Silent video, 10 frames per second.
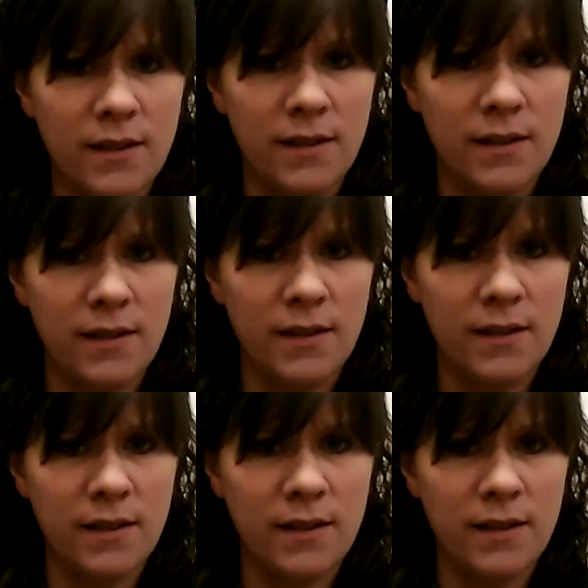and
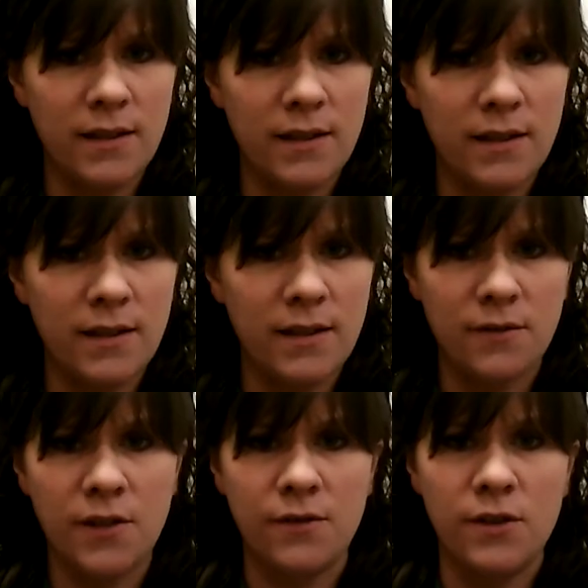there's all kinds
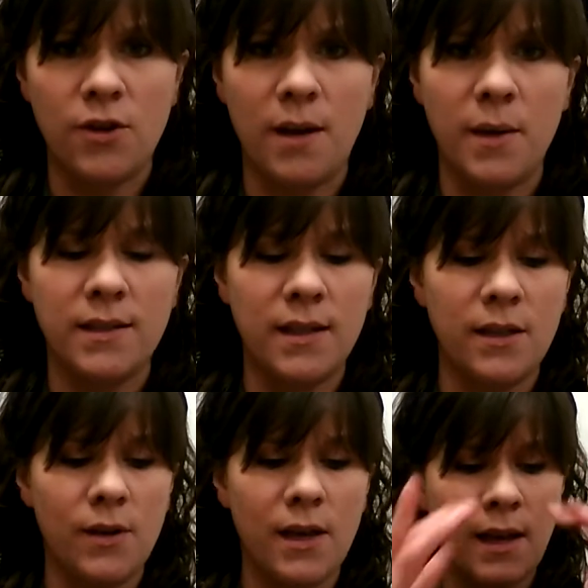of different tripods that
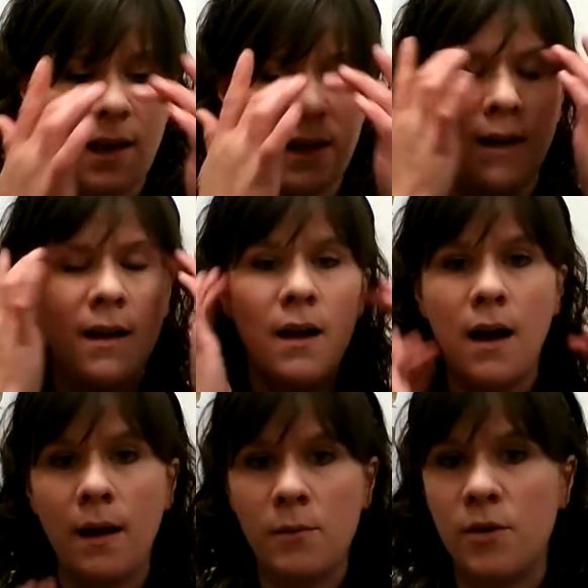you can get.
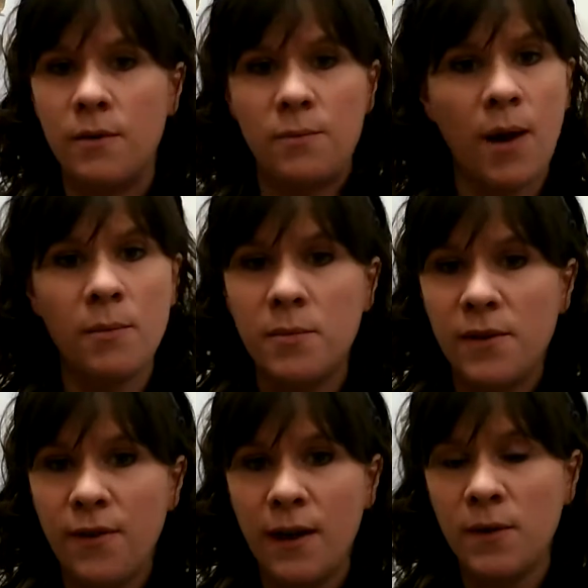You could probably
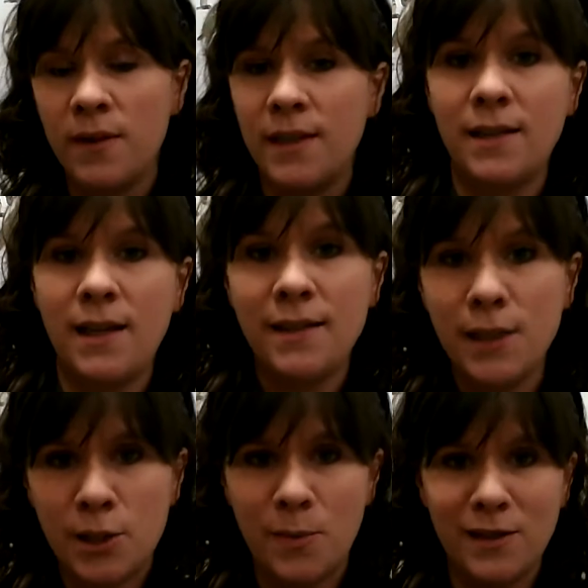find one that's as
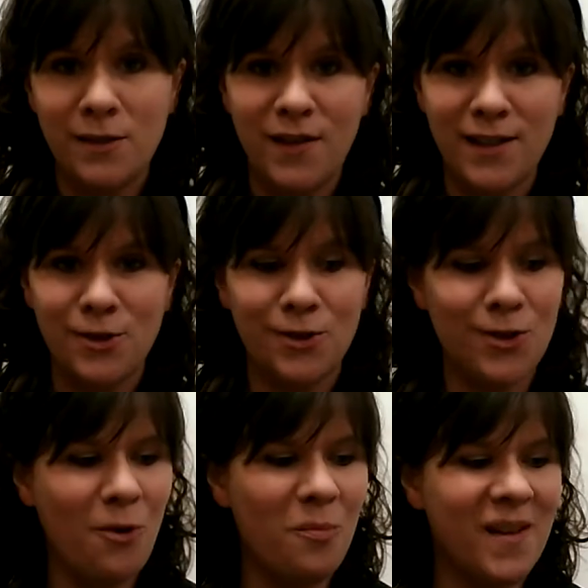expensive as your
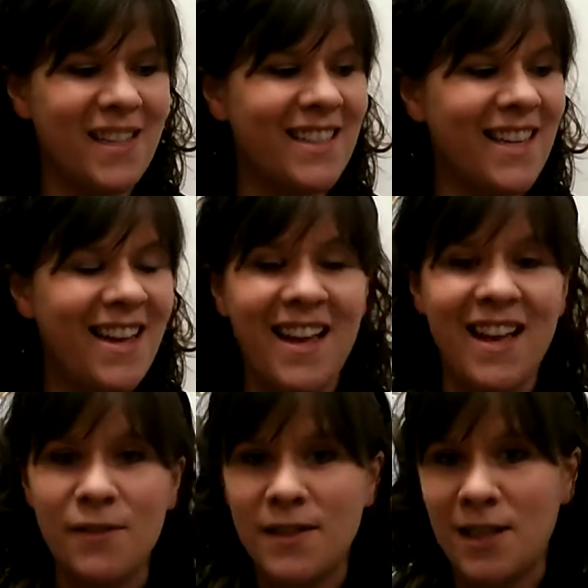scope is
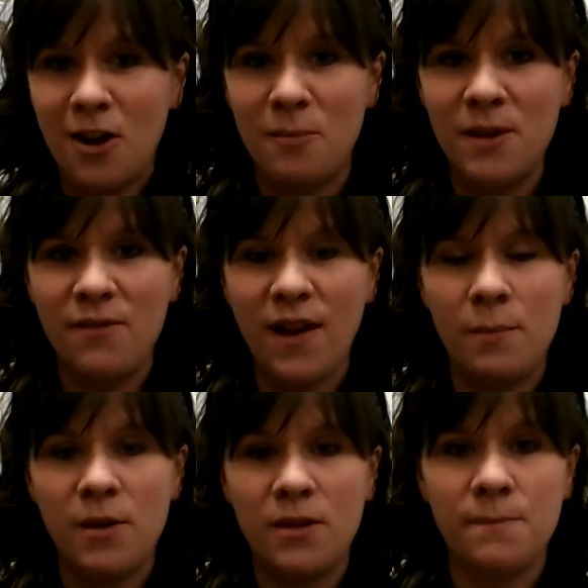if it's a carbon
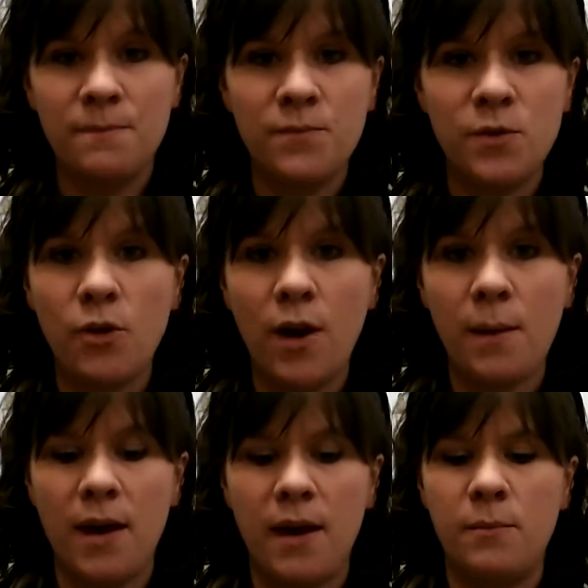fiber
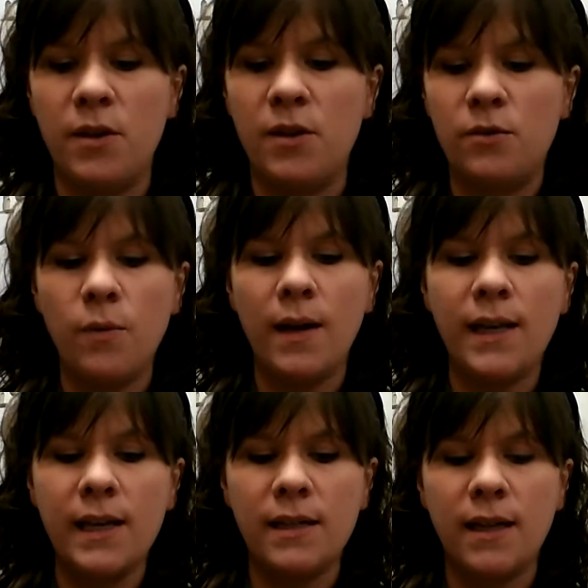tripod, but you want to
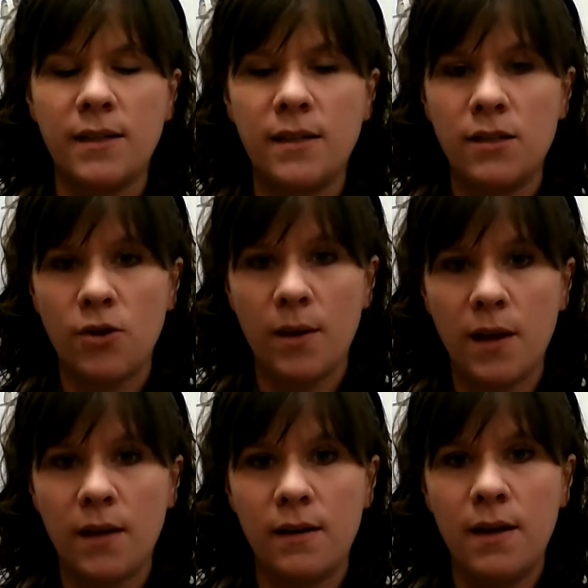get a nice
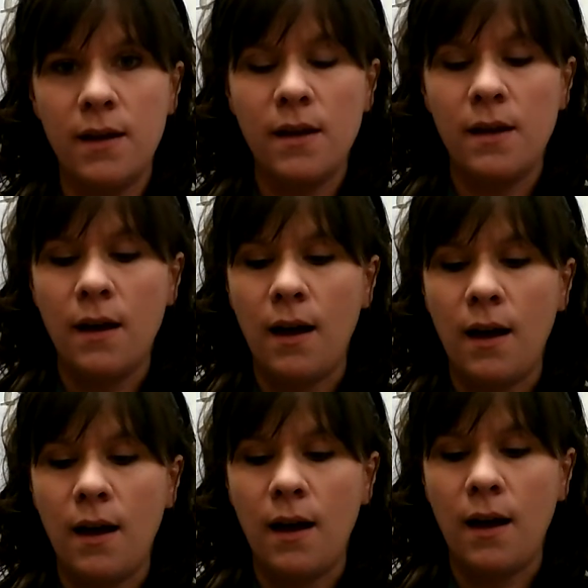tripod.
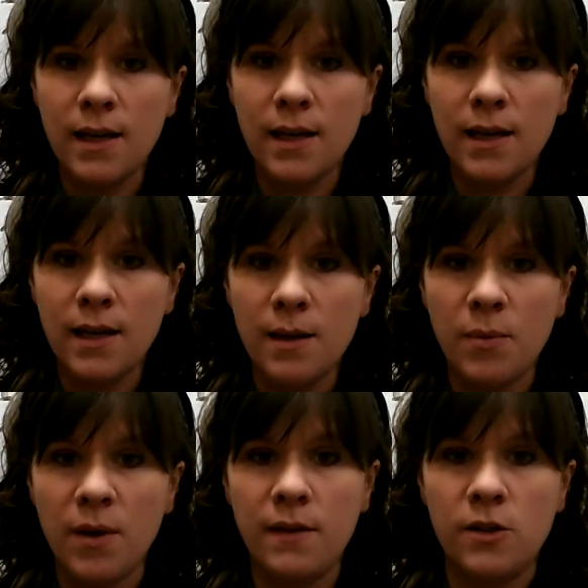You don't want to
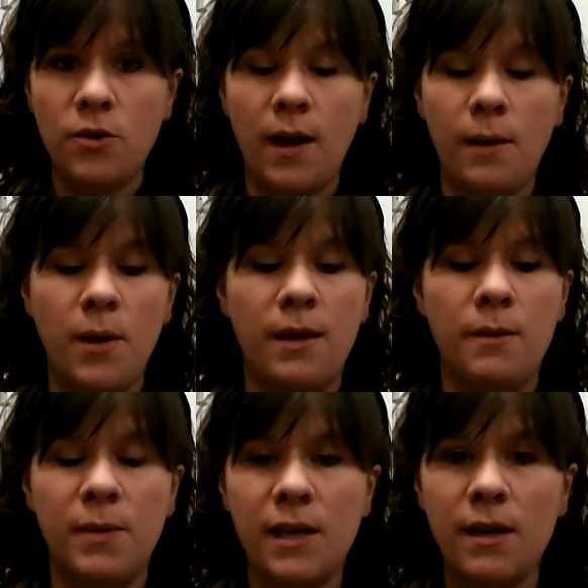skimp on the tripod
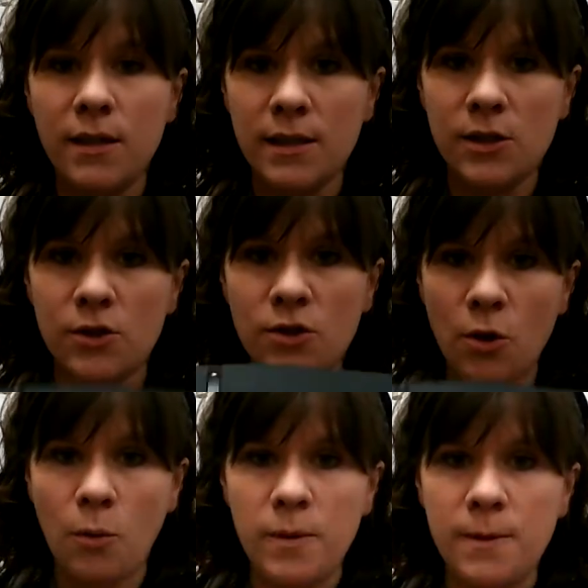because your
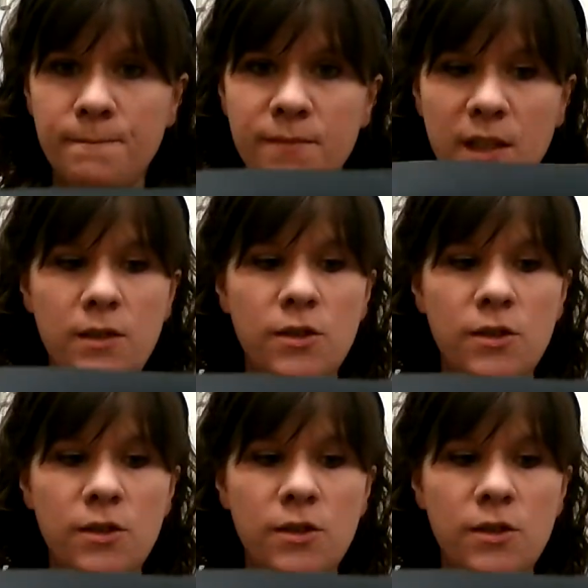scope is